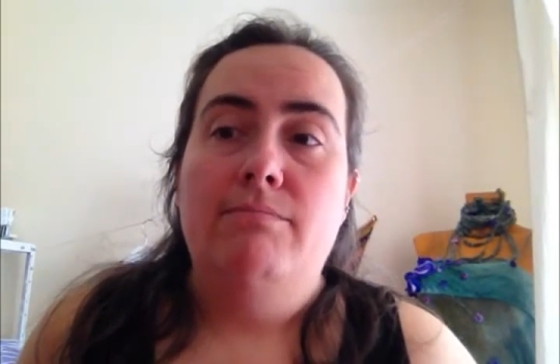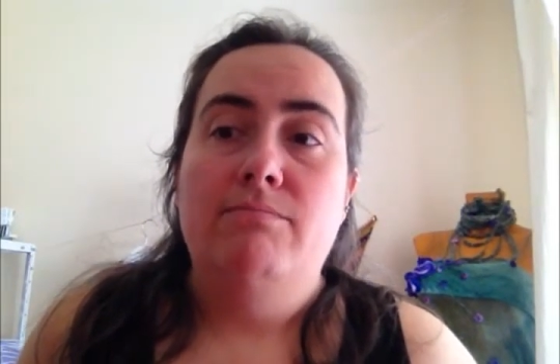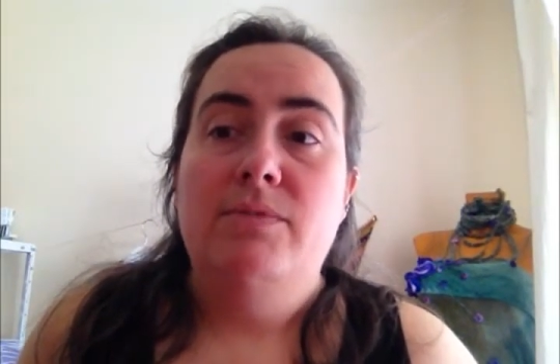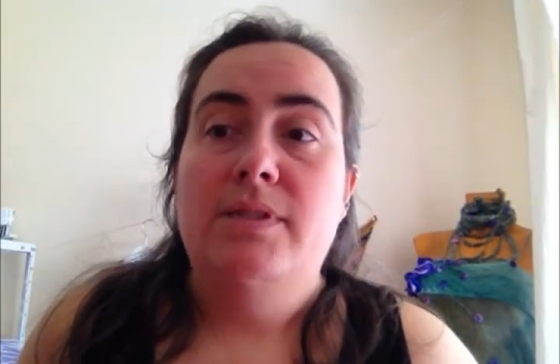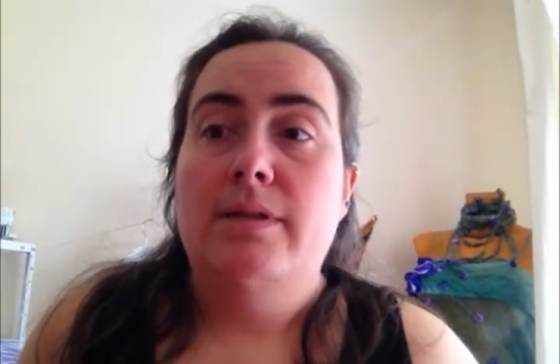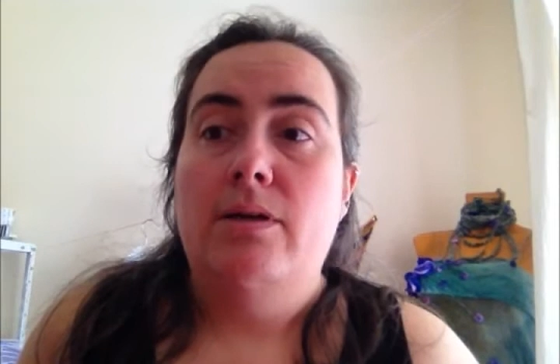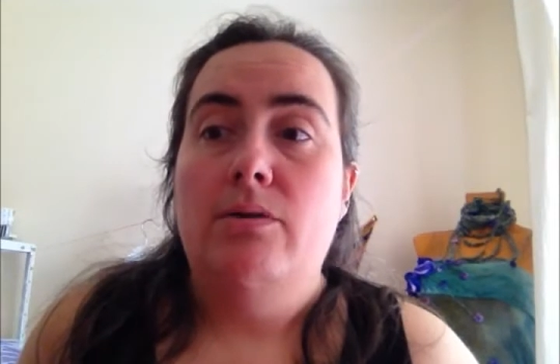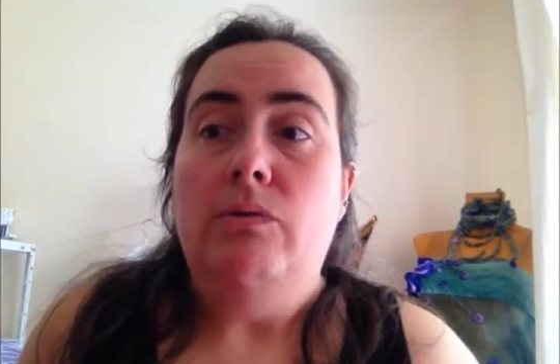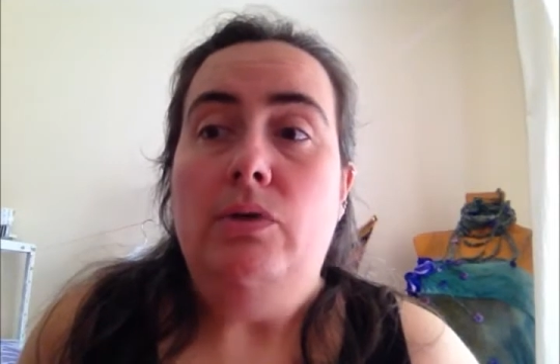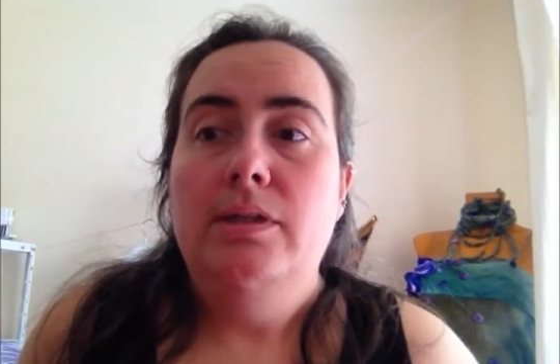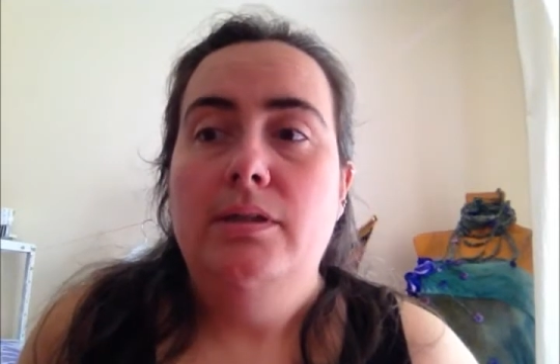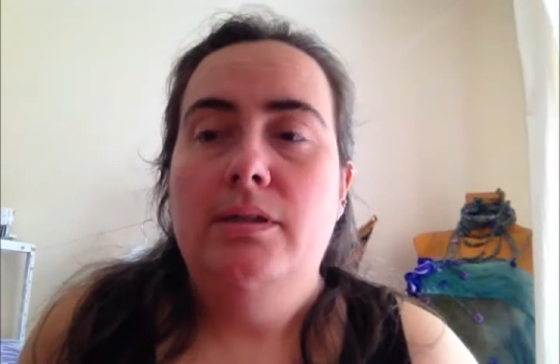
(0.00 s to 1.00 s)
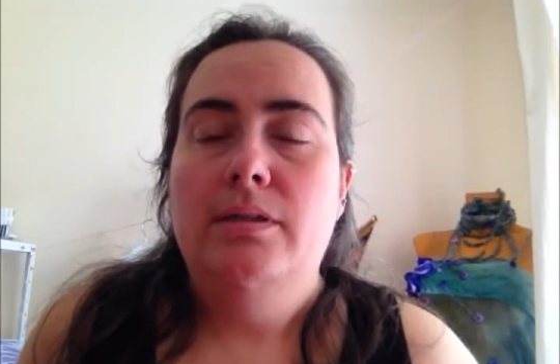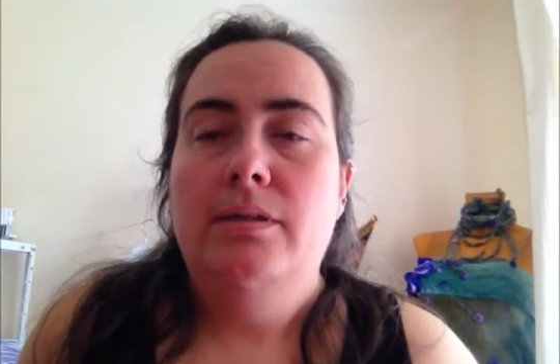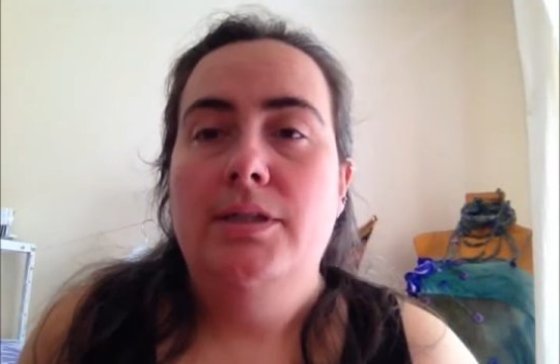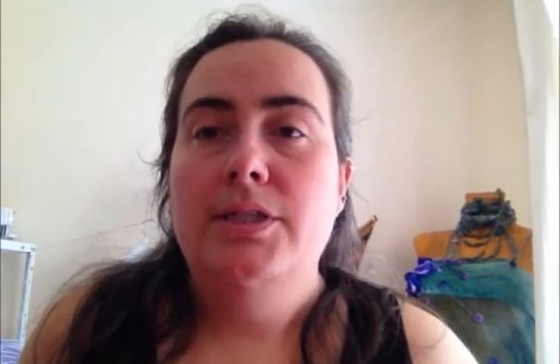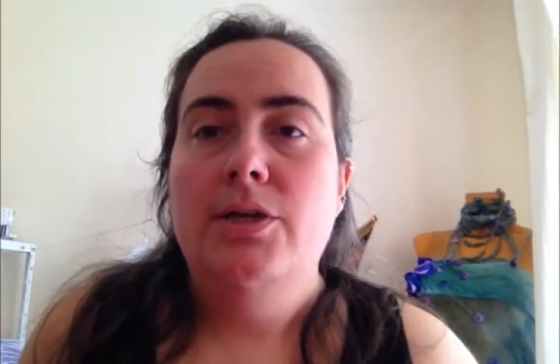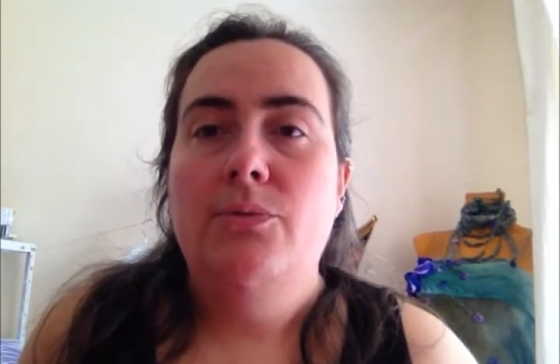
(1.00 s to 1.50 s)
so
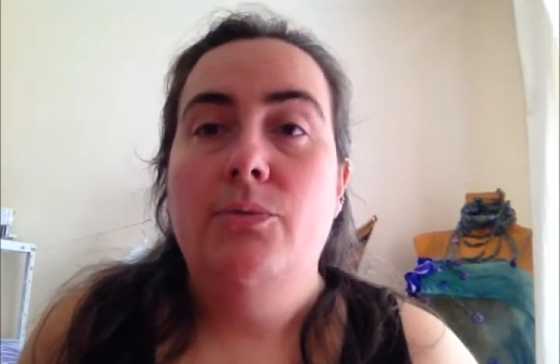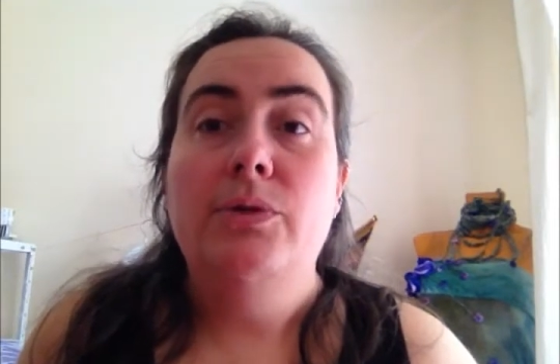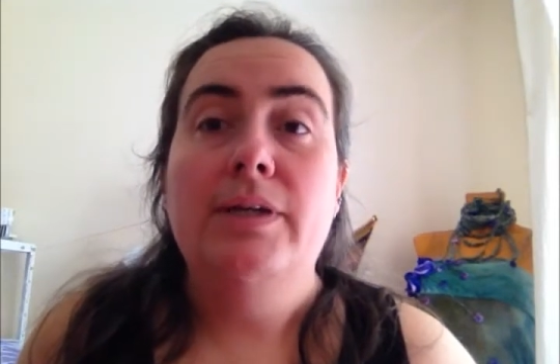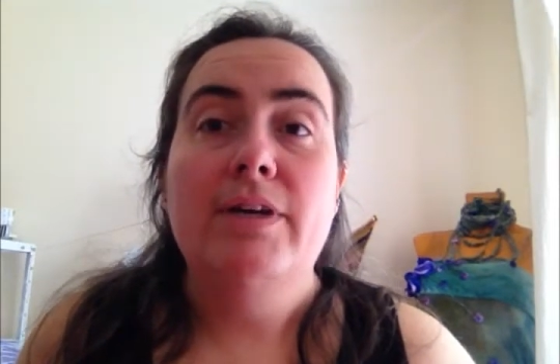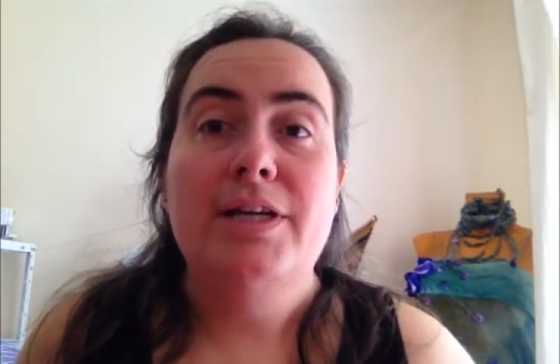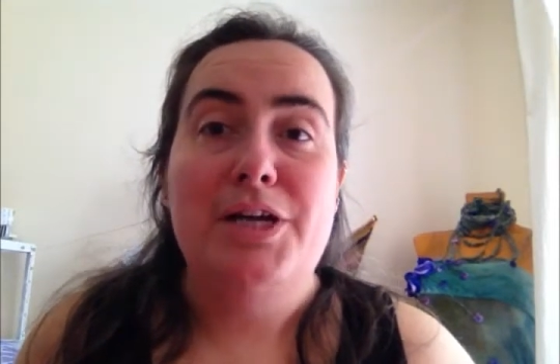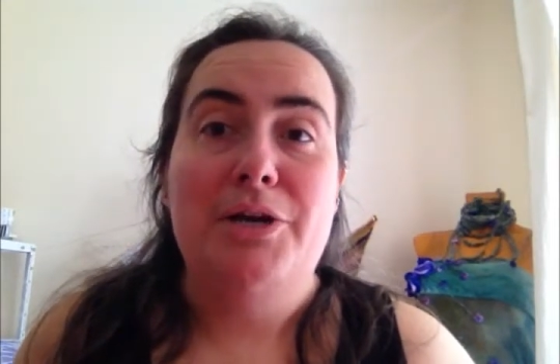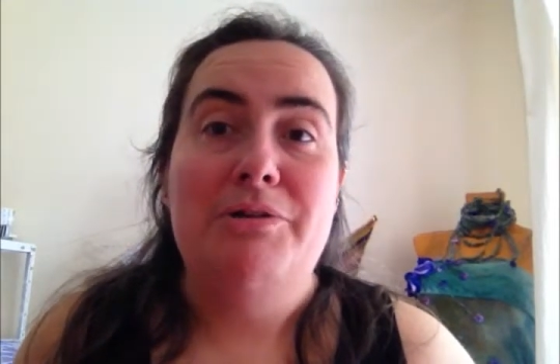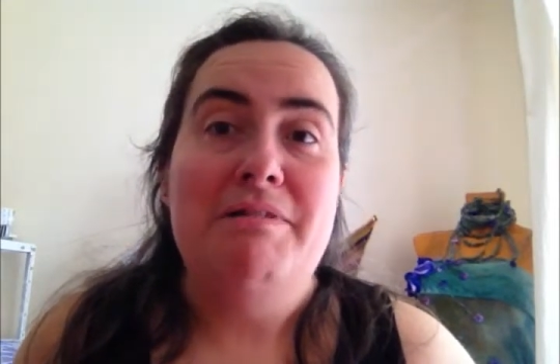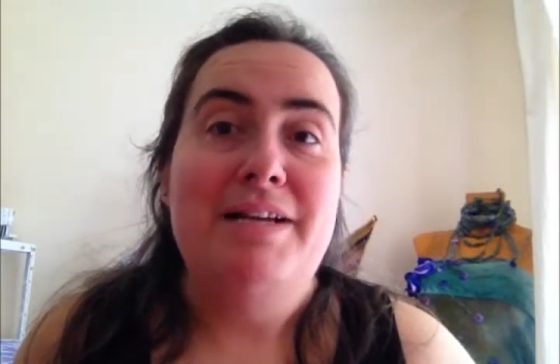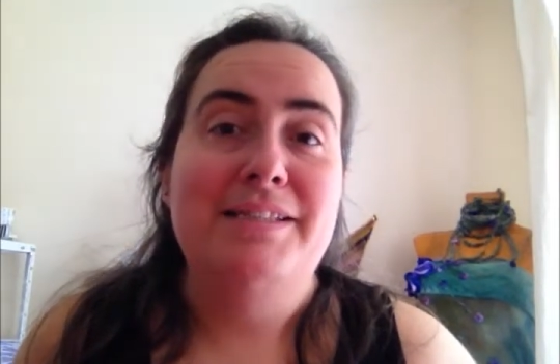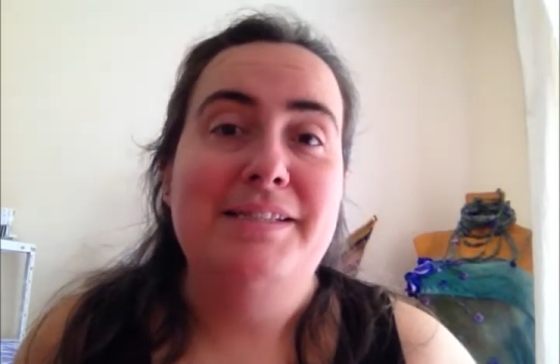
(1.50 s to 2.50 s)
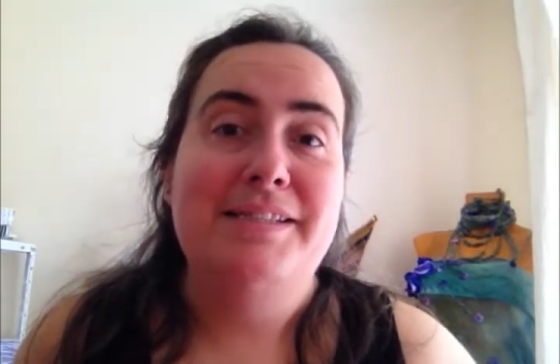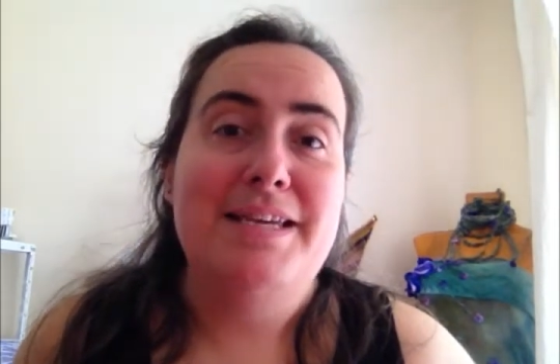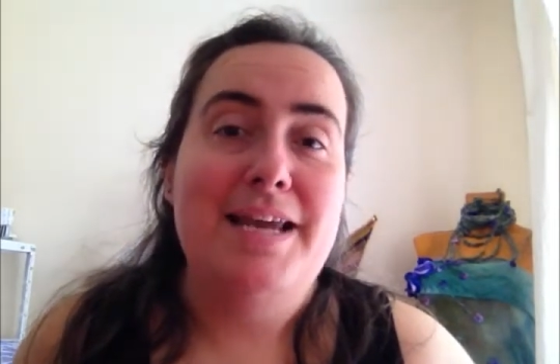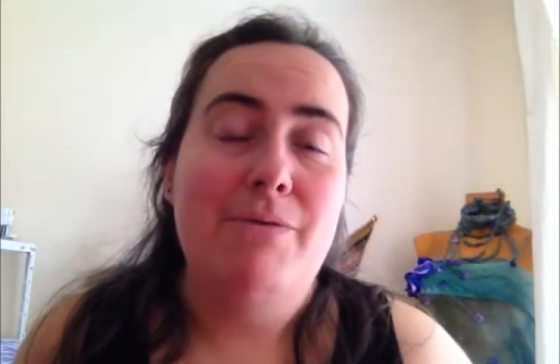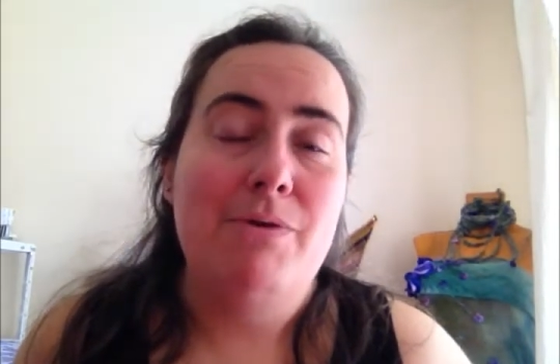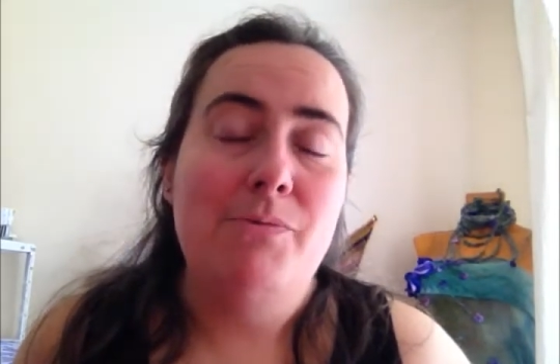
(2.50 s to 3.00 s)
I don't know, we'll give it a go and see
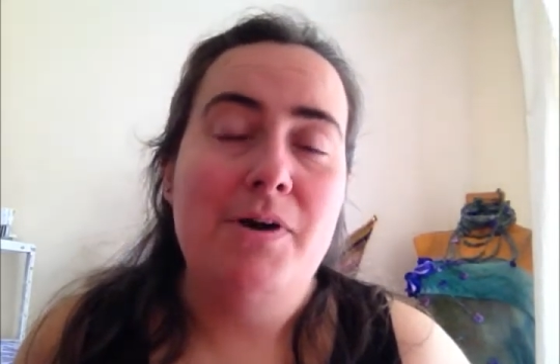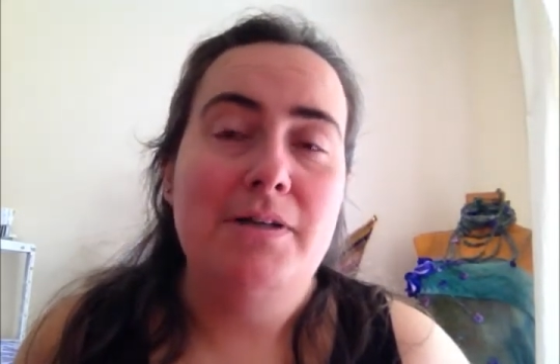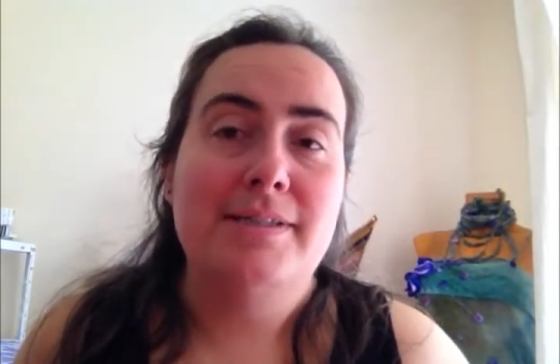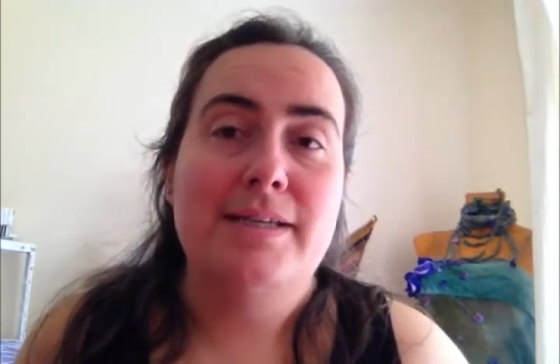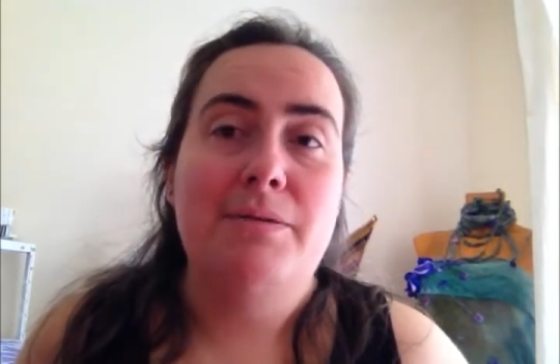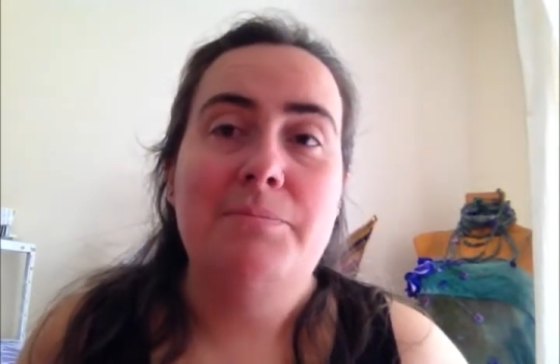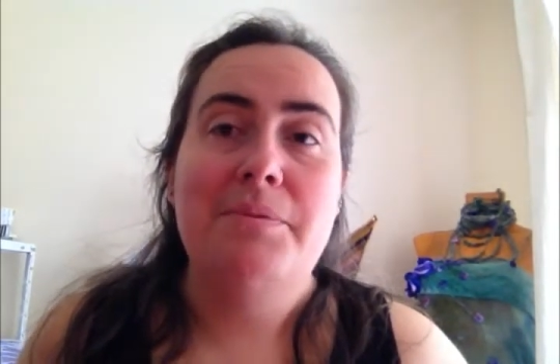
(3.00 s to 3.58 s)
how it works out,